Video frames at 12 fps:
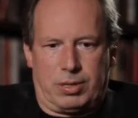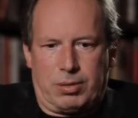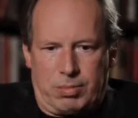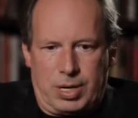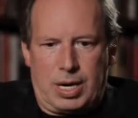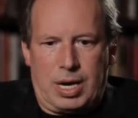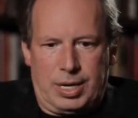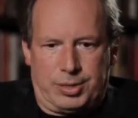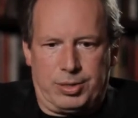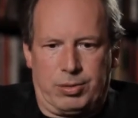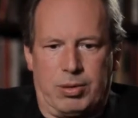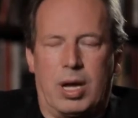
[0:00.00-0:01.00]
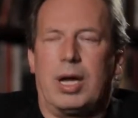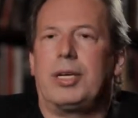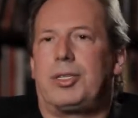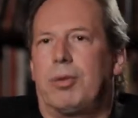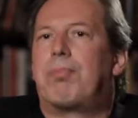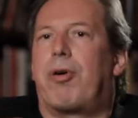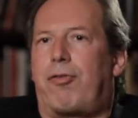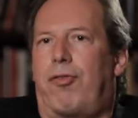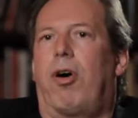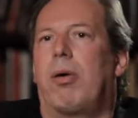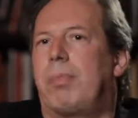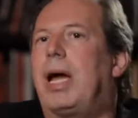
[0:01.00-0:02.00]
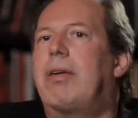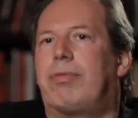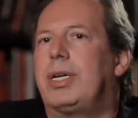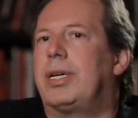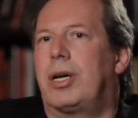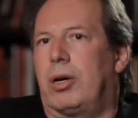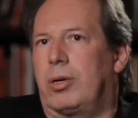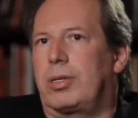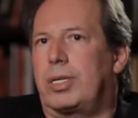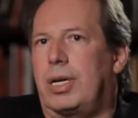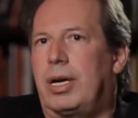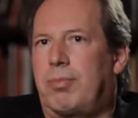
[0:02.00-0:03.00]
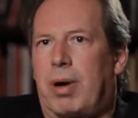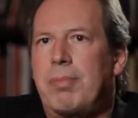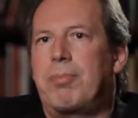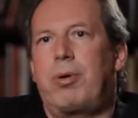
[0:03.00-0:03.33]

or the way I do, is you perform every note. At one